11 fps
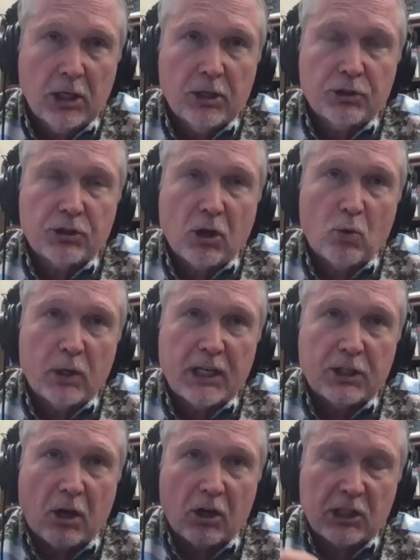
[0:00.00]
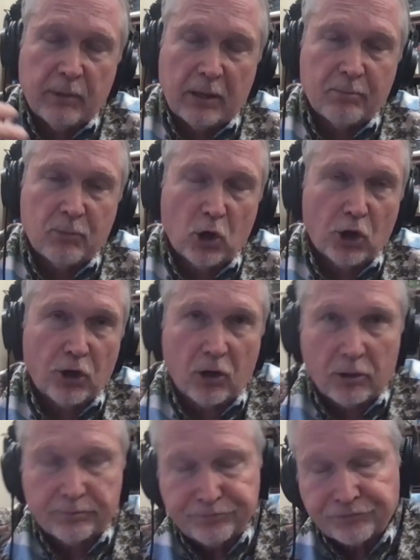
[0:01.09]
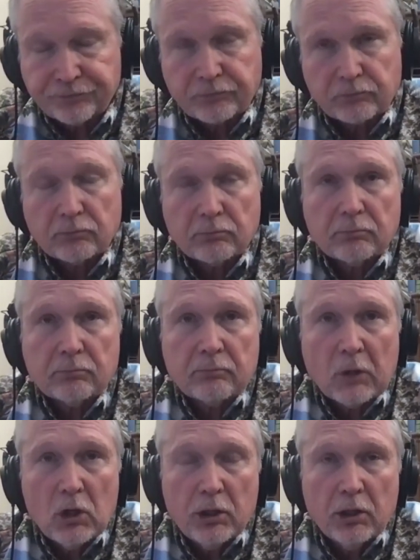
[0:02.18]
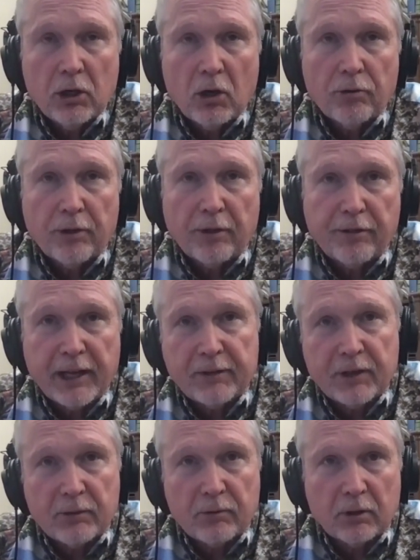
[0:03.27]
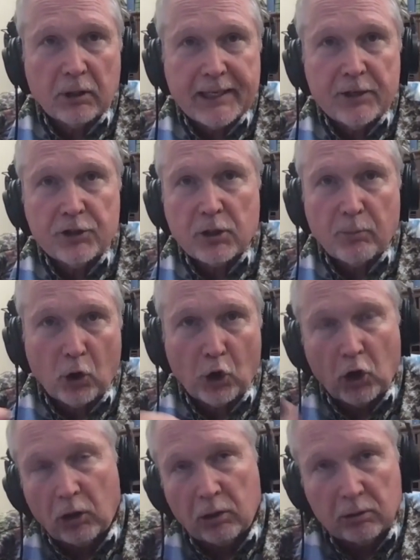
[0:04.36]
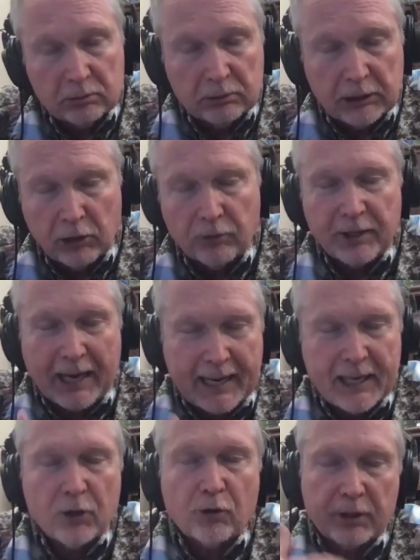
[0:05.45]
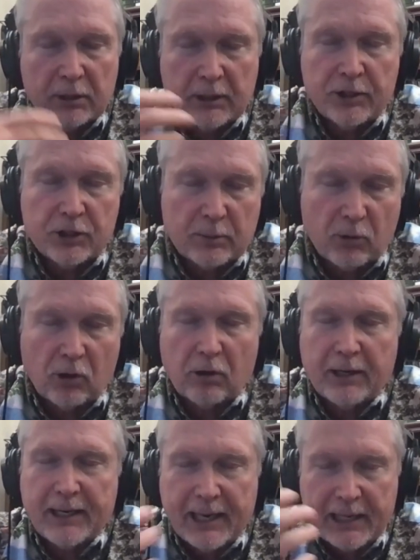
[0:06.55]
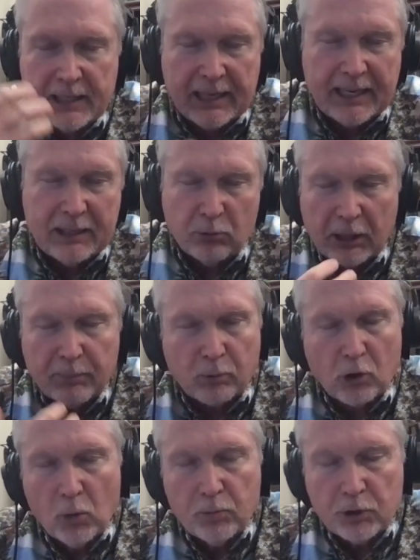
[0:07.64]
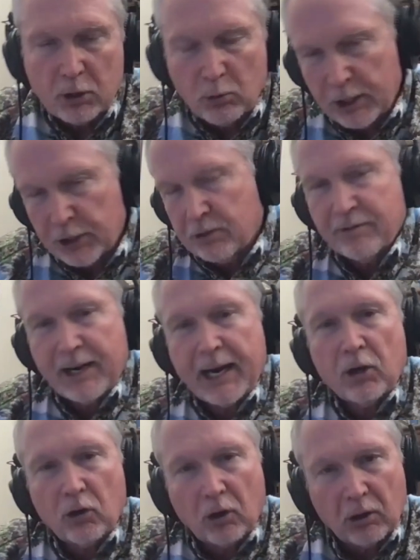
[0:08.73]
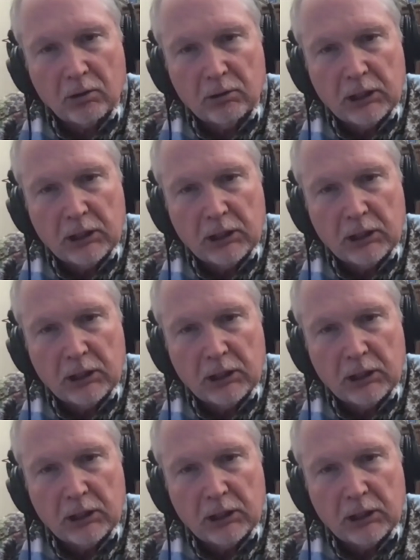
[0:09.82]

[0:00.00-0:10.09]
So when he talks about murder, the thing that leads to murder, the anger that leads to murder, he really probes the question of anger,